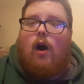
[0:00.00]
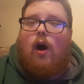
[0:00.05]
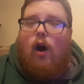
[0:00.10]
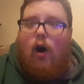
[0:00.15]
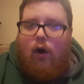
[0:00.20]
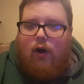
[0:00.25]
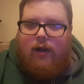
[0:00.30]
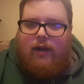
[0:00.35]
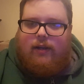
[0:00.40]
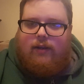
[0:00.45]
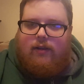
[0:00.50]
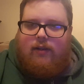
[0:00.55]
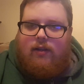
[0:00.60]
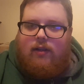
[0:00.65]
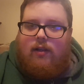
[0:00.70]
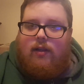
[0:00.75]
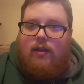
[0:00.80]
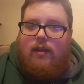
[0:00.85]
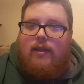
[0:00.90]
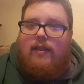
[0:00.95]
on
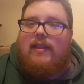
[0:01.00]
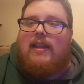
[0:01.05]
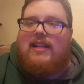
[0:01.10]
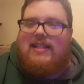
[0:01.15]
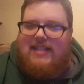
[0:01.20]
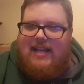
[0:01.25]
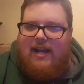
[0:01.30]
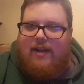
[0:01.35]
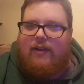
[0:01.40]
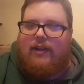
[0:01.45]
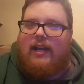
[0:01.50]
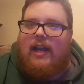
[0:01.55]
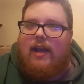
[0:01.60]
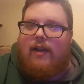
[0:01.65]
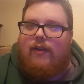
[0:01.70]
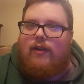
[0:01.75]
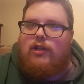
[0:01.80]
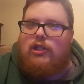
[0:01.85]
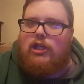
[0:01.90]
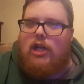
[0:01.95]
the Tyler
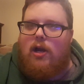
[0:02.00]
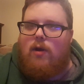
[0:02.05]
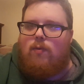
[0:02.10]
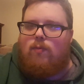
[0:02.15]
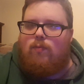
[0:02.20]
Kelly Show.